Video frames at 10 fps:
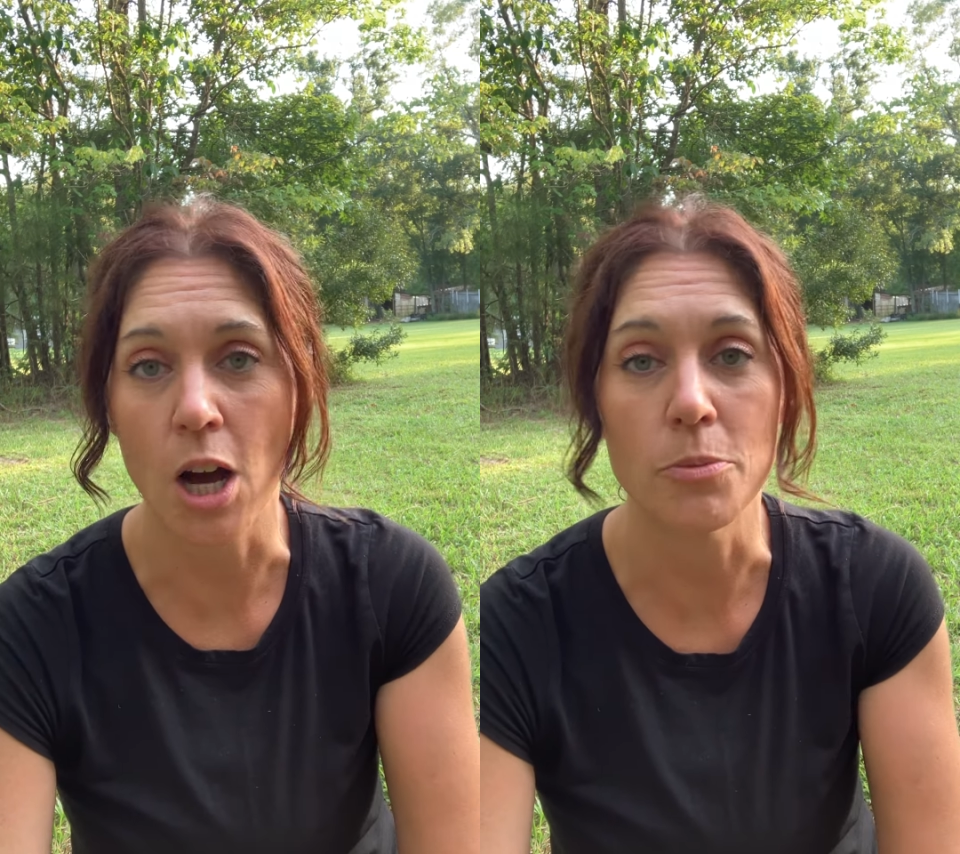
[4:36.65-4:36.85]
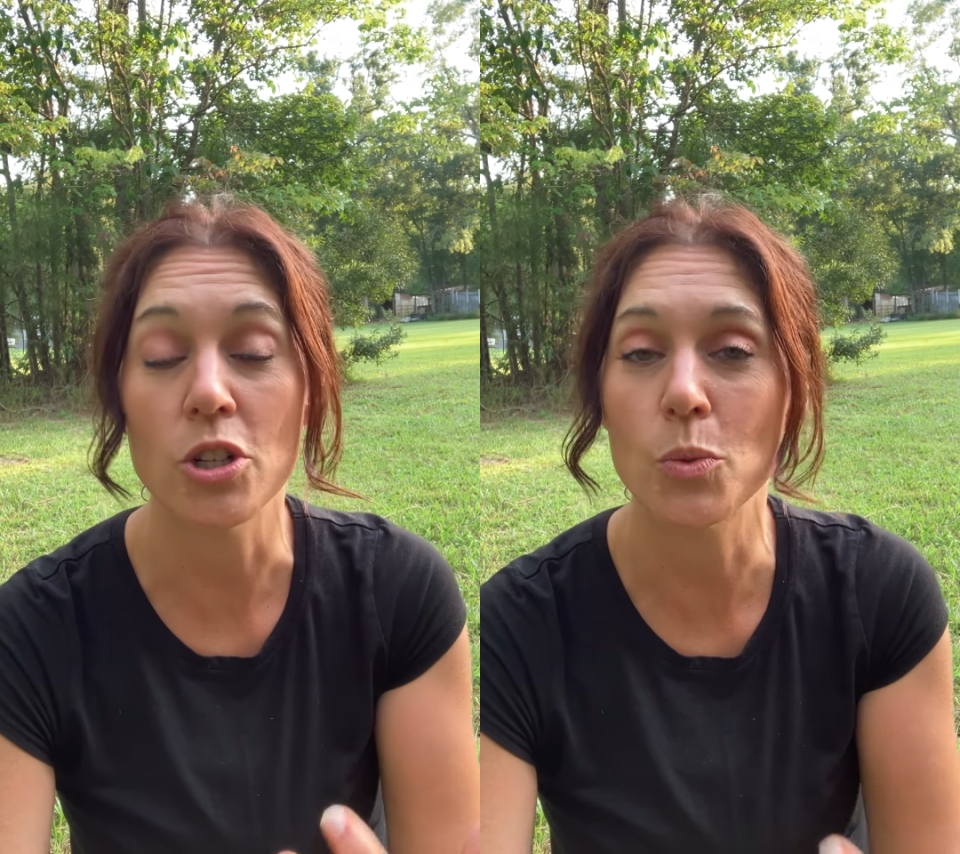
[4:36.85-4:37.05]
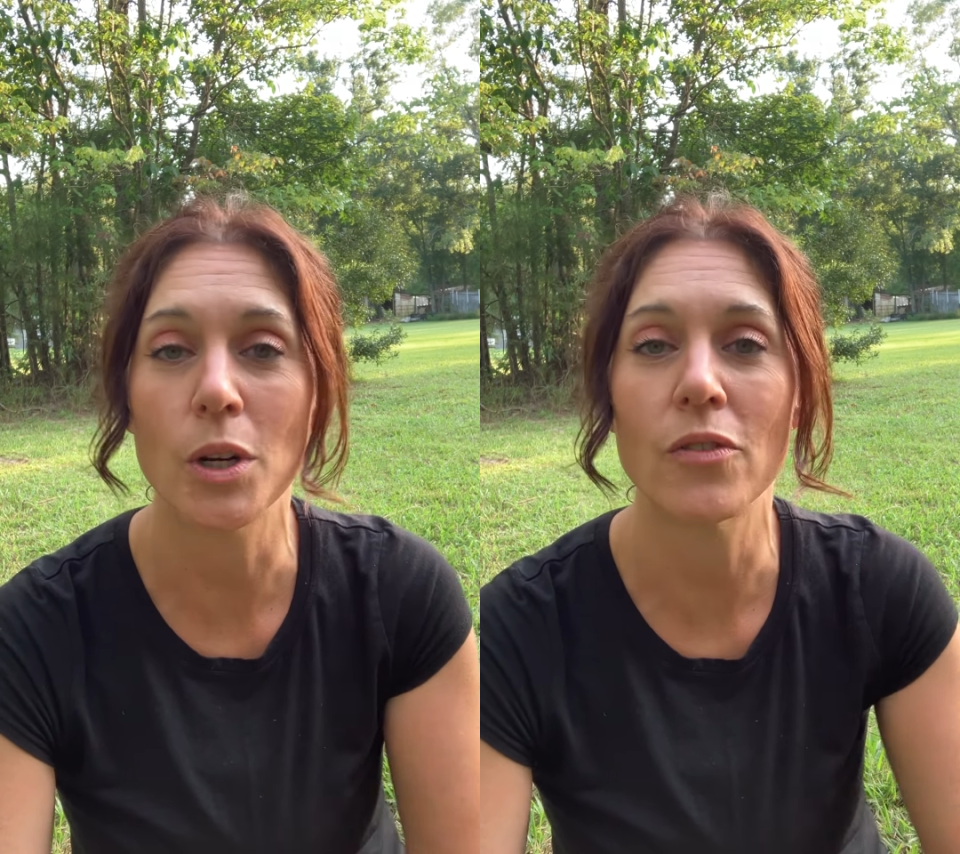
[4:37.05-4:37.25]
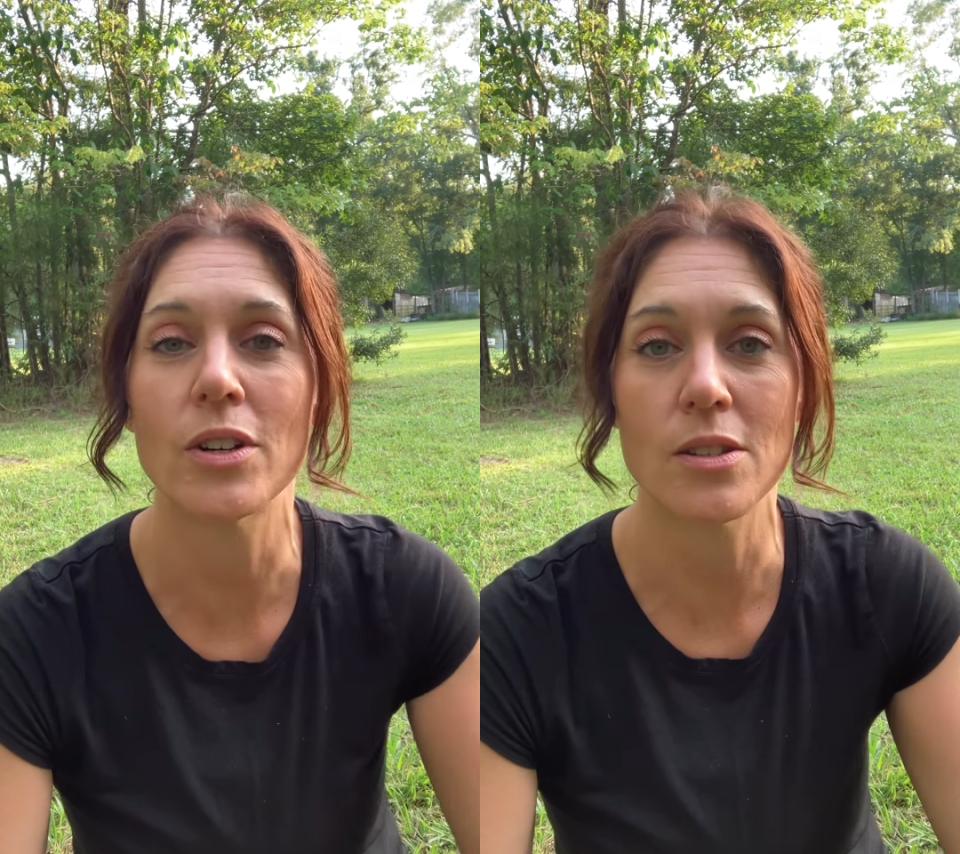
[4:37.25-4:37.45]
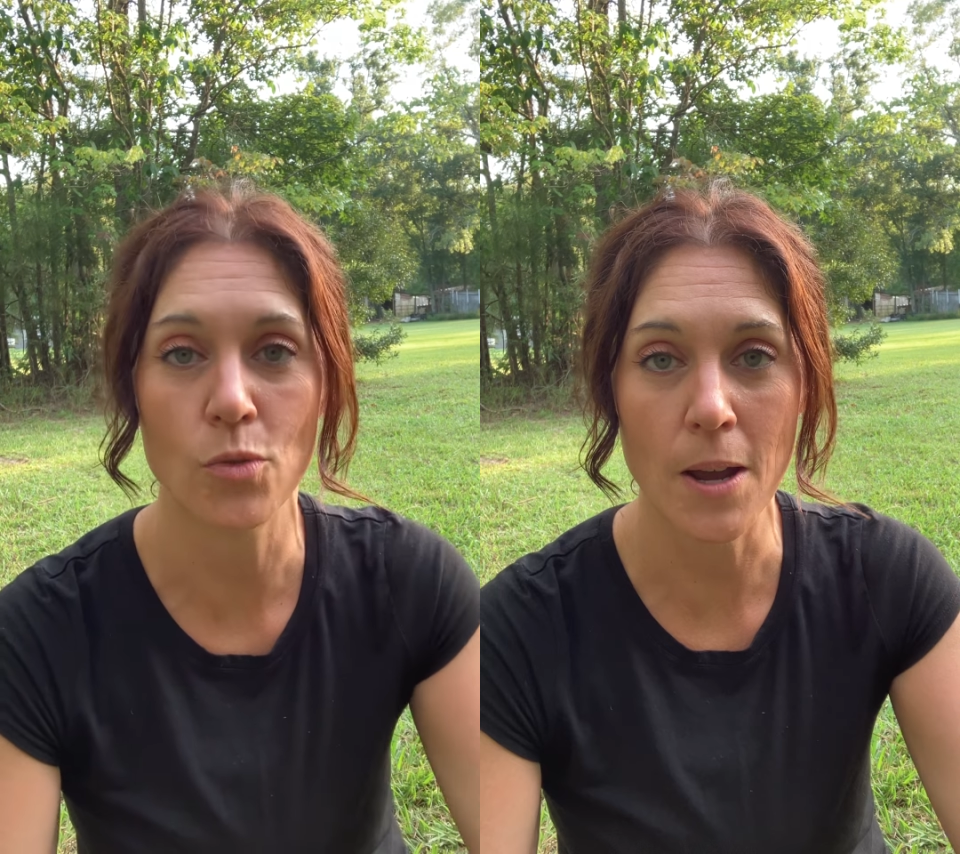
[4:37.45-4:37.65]
object, whatever it
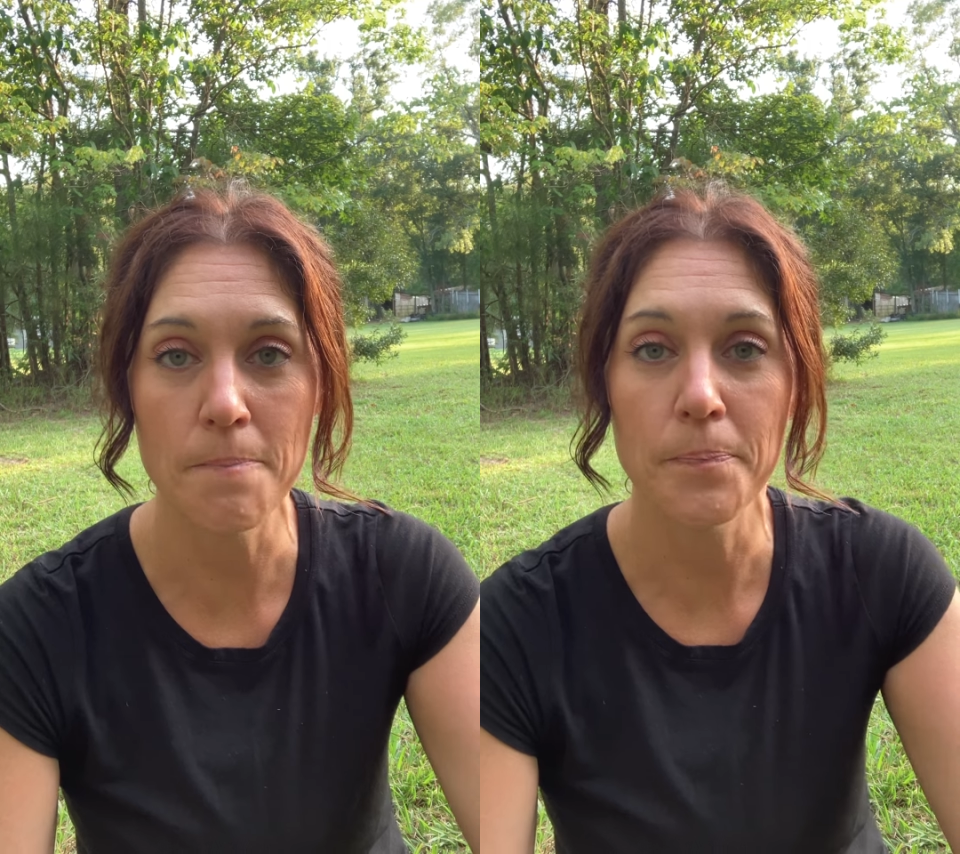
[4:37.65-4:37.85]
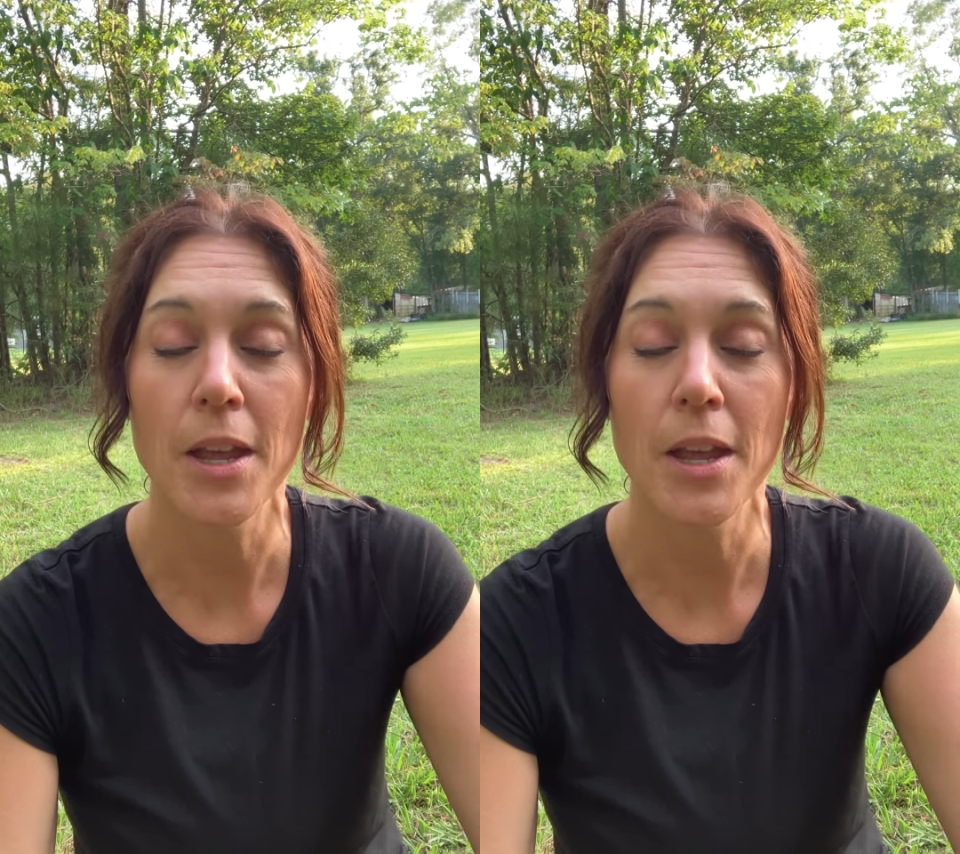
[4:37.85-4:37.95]
is, okay?